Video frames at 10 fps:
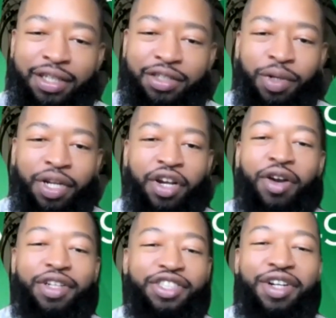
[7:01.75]
is to
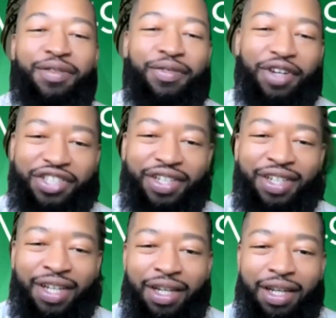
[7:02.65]
encourage good friction
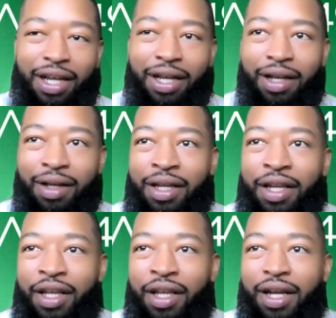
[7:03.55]

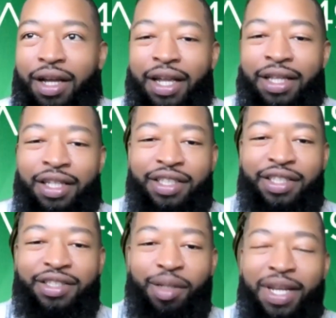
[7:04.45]
in the
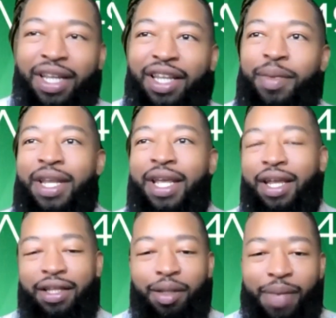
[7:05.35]
system and
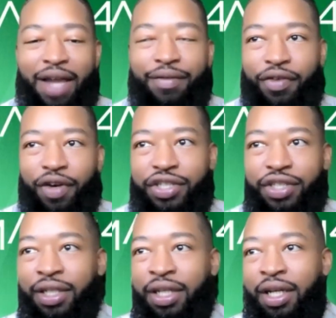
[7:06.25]
eliminate the bad
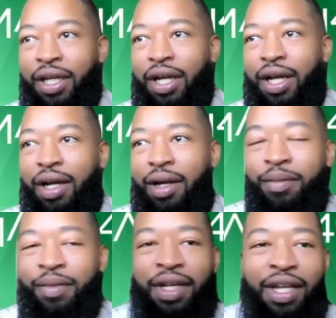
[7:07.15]
friction.
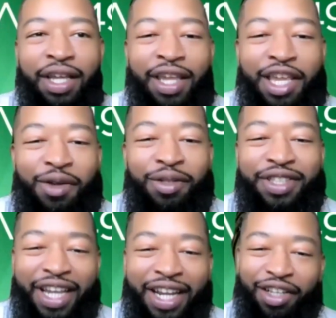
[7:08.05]
Can you
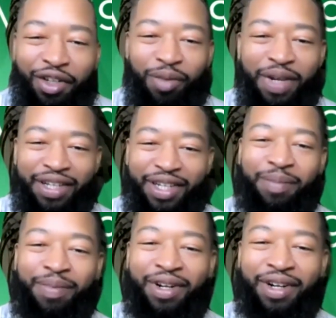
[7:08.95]
dig a little bit
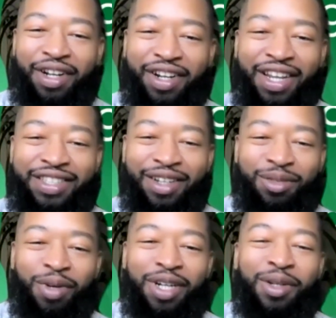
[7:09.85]
deeper, Huggy, and tell us,
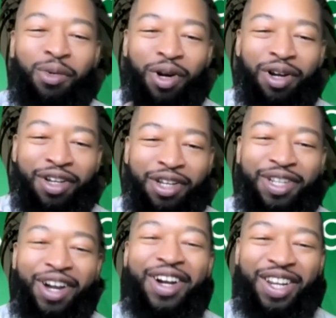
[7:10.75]
what in the world are you
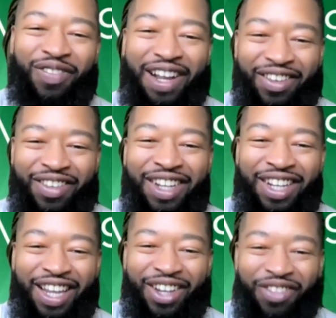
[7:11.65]
talking about
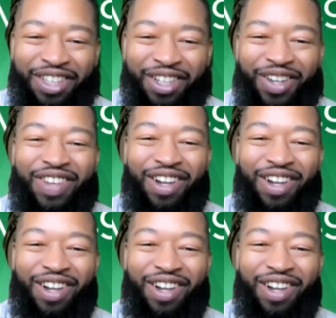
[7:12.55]
when you talk about?